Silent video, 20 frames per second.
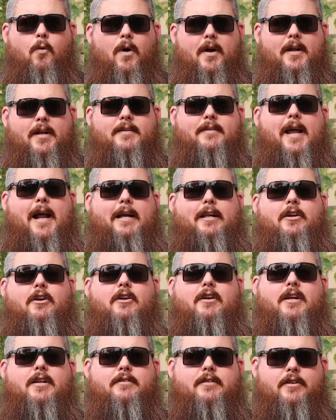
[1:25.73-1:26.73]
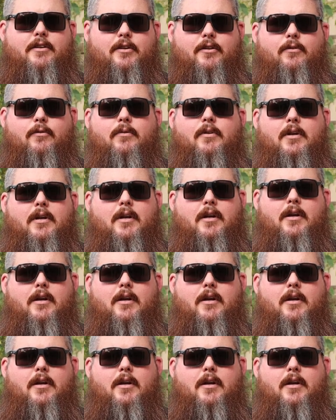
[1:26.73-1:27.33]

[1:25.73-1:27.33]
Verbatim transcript: what exactly you need to do.